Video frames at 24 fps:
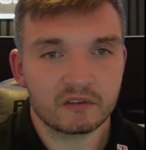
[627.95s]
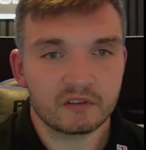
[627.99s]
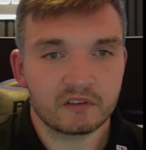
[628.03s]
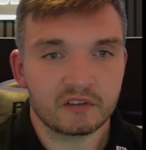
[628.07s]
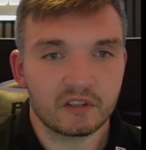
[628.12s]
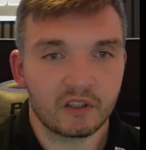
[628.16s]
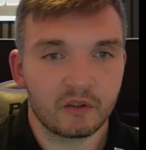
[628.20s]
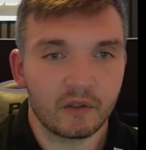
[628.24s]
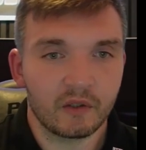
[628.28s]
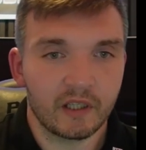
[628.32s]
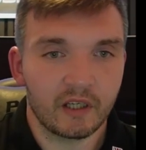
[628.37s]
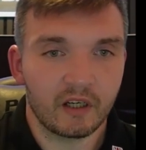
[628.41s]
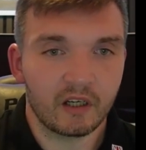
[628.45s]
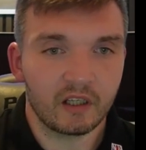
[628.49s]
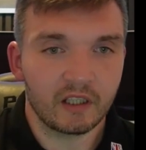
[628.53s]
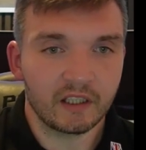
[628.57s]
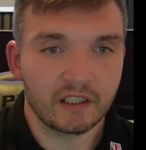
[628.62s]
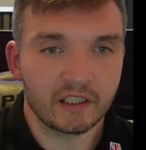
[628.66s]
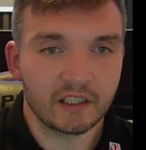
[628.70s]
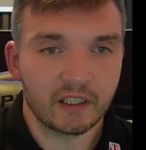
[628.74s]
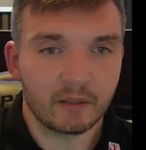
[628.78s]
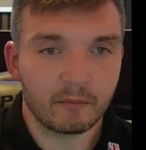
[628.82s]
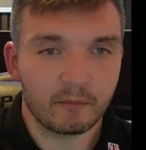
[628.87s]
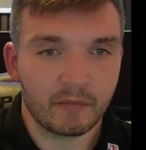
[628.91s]
So in our
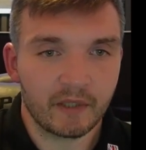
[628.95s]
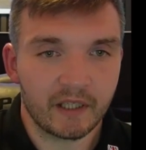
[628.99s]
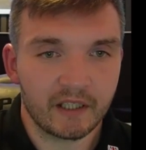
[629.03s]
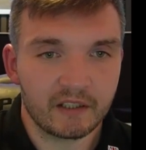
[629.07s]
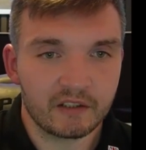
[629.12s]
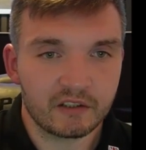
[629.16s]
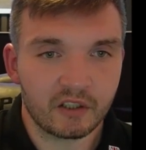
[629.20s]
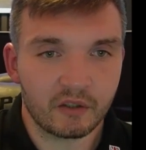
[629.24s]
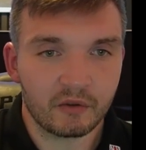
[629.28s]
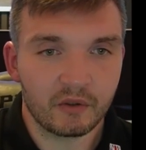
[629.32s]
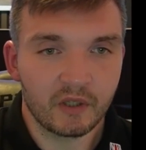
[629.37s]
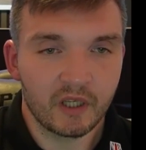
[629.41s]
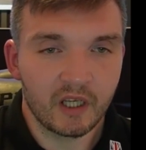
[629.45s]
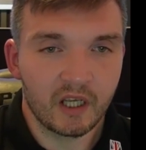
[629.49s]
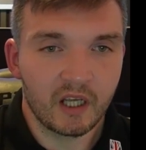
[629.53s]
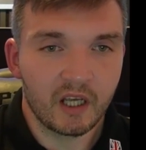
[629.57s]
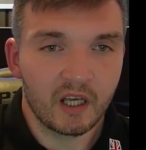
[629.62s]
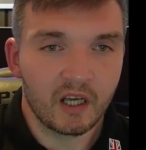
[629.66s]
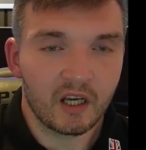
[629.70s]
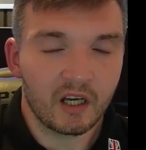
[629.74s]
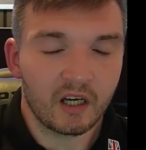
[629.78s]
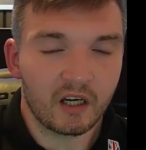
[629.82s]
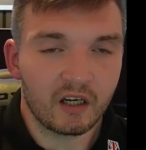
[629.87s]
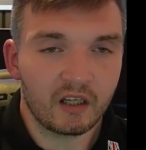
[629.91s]
LinkedIn page. So
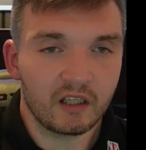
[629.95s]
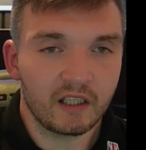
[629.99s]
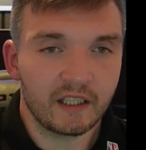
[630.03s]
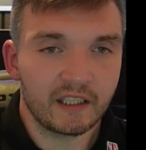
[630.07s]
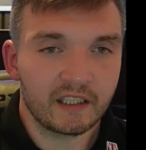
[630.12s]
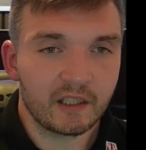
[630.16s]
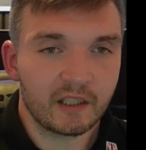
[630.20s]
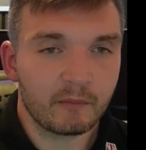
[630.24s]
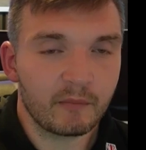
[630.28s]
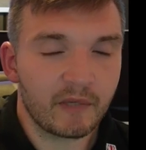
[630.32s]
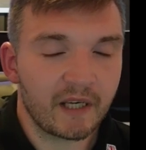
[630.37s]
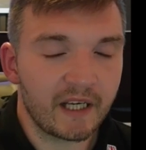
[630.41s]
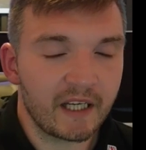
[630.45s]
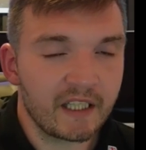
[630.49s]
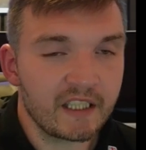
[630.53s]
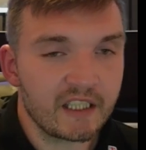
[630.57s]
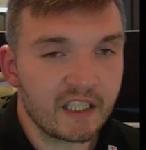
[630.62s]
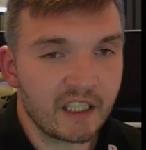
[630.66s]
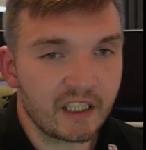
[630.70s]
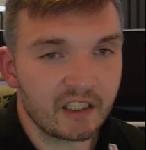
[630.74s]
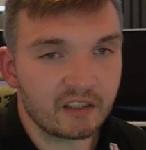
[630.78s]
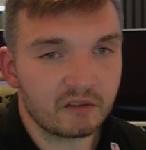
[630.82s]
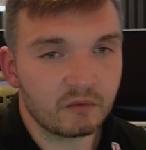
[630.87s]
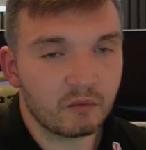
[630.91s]
our LinkedIn page
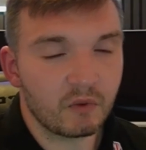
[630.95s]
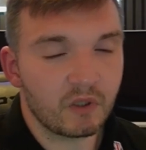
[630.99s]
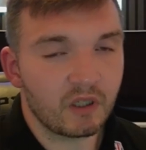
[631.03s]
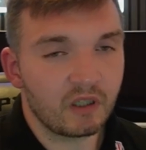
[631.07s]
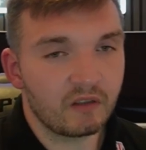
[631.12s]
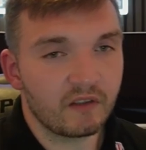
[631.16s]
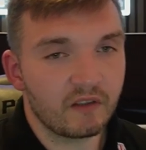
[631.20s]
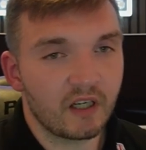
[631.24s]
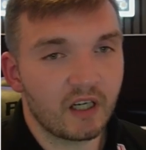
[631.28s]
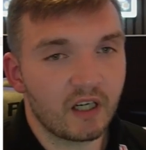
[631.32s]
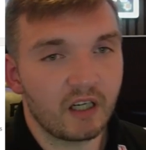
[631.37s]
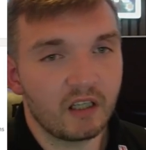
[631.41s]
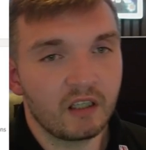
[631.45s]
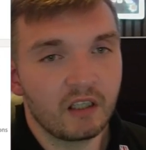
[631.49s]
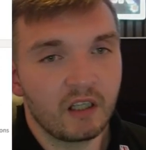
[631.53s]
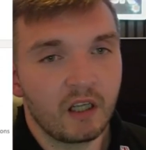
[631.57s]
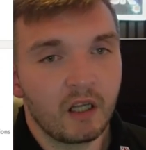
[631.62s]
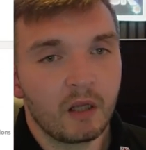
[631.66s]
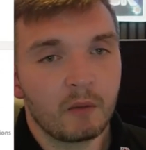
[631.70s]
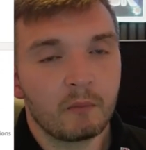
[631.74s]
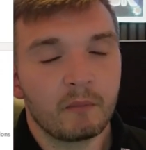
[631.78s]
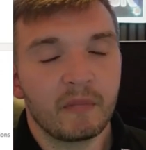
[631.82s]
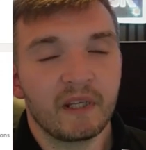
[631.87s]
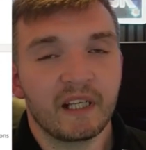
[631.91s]
is one of our
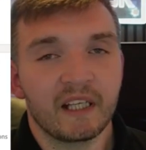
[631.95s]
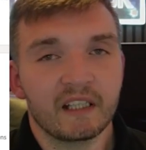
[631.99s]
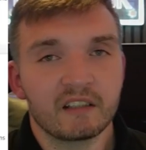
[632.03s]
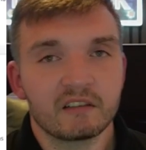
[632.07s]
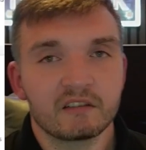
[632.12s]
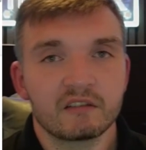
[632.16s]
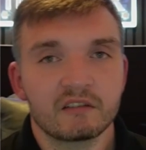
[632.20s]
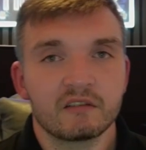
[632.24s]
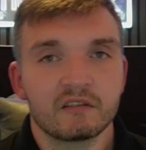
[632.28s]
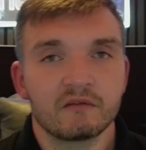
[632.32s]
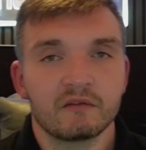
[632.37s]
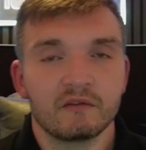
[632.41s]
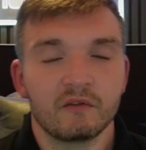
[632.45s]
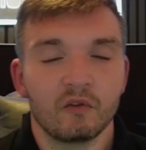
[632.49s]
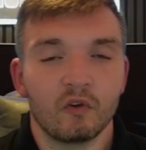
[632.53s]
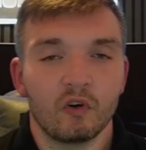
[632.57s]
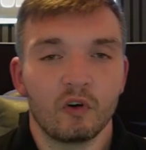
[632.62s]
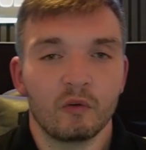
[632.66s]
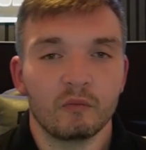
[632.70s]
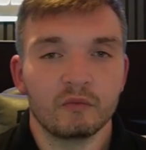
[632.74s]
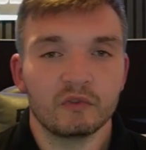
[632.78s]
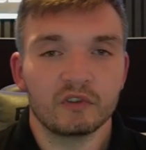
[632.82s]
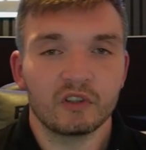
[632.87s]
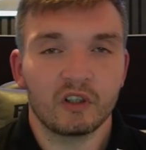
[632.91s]
biggest
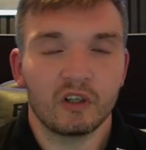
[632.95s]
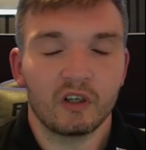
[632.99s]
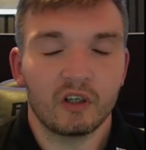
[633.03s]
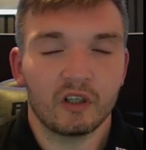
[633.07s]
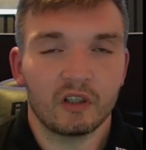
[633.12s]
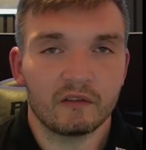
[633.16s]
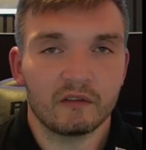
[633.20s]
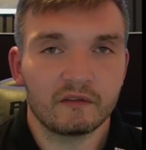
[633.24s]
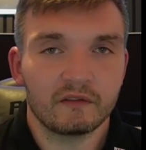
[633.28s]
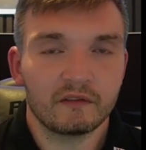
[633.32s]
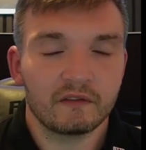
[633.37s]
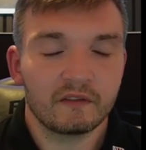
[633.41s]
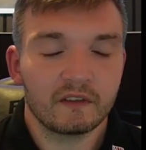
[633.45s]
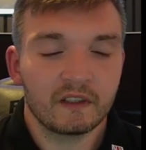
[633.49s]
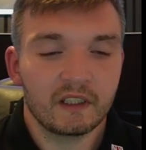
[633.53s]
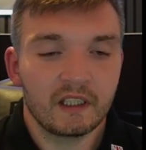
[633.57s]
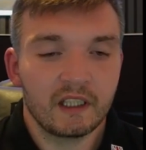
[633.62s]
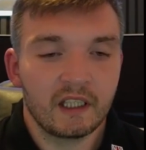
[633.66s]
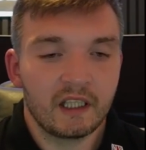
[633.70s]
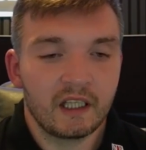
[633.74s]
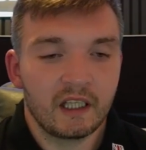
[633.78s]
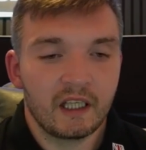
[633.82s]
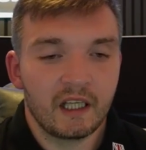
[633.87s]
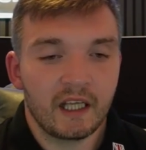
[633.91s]
forms of
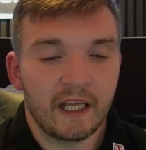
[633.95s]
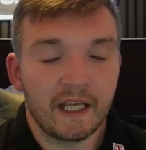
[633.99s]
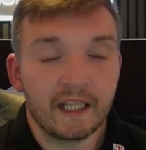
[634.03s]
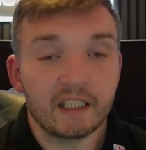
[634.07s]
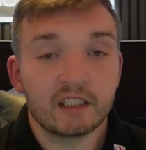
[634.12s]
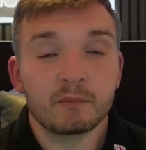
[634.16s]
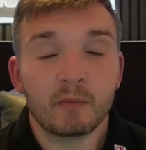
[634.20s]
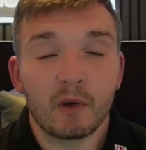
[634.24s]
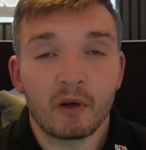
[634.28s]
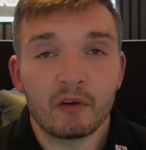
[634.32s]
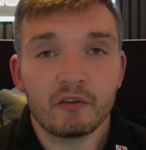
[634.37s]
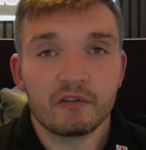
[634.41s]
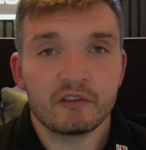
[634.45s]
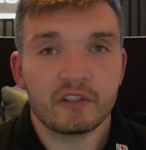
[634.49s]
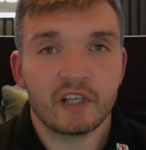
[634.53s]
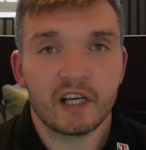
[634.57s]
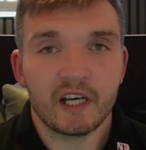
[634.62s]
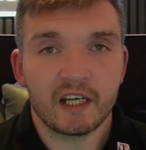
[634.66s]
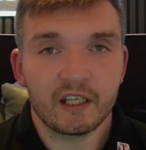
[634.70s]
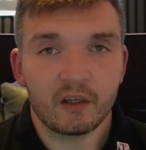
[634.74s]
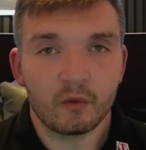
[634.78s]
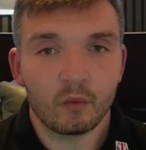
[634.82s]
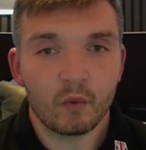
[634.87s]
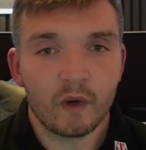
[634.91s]
exposure
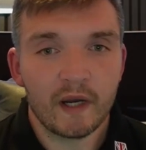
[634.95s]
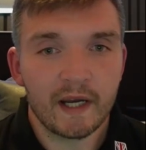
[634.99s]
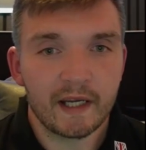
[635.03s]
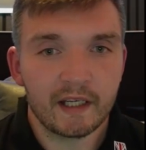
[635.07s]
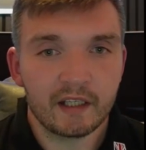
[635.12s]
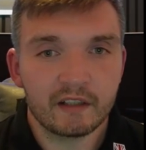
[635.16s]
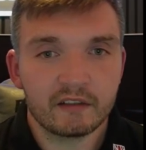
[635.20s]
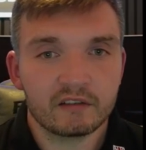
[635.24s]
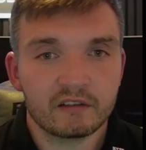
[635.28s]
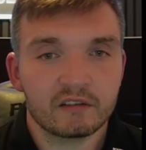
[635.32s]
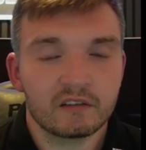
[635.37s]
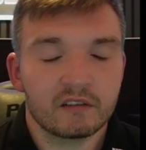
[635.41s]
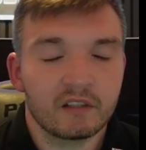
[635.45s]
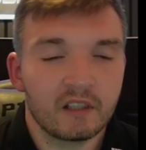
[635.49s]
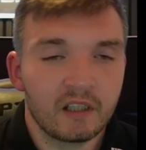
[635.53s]
and awareness